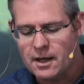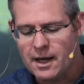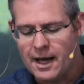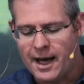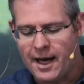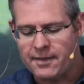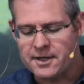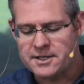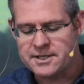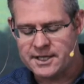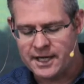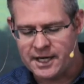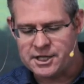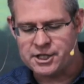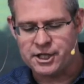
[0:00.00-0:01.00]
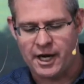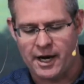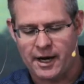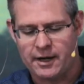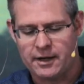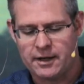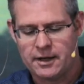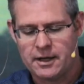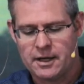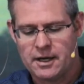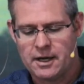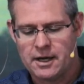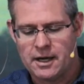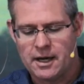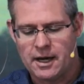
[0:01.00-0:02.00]
Uh, the teacher
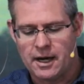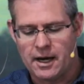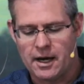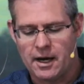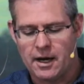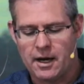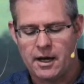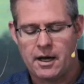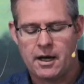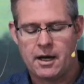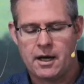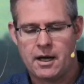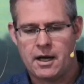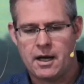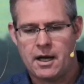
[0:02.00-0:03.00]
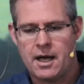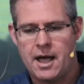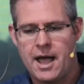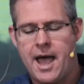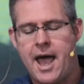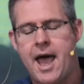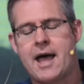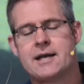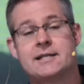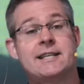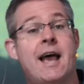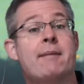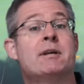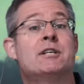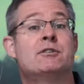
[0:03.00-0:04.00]
uh, had
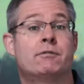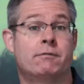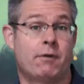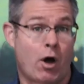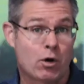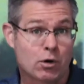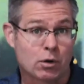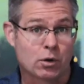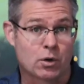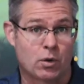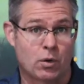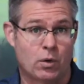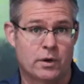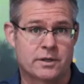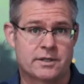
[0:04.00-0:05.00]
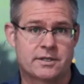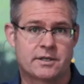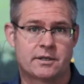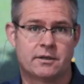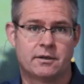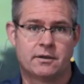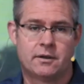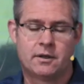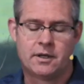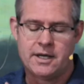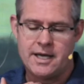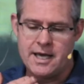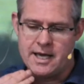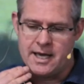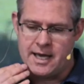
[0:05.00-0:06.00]
damaged vocal cords.
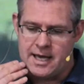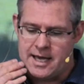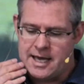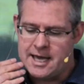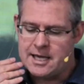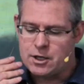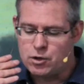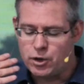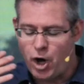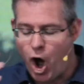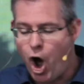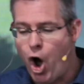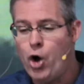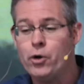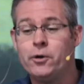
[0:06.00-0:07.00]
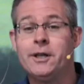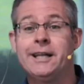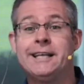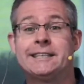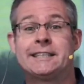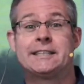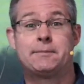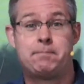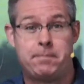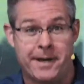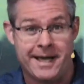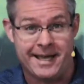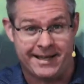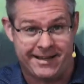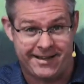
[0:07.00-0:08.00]
He, he could only
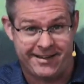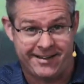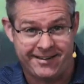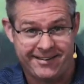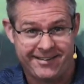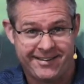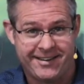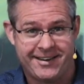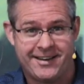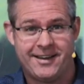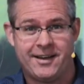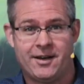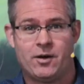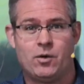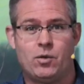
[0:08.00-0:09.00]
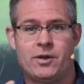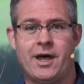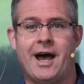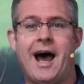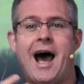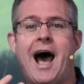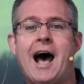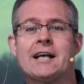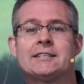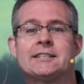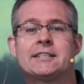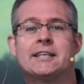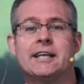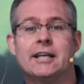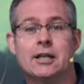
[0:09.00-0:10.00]
speak with a
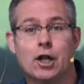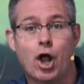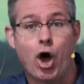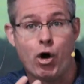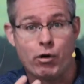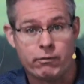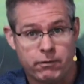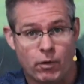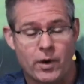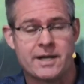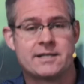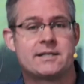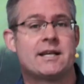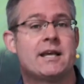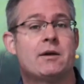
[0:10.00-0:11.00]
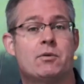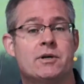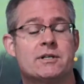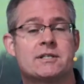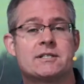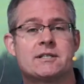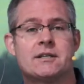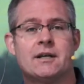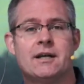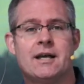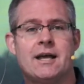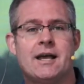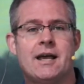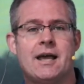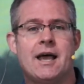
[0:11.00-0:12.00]
husky, low voice. He was,
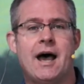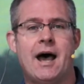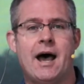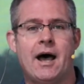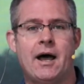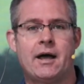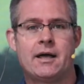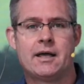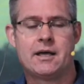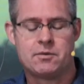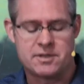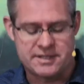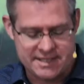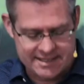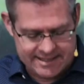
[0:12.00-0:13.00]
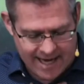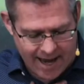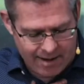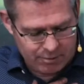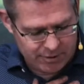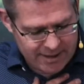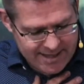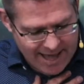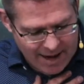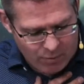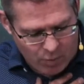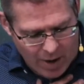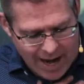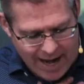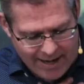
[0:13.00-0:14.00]
uh, he was disabled in that
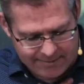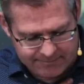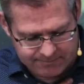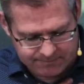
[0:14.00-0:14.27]
way.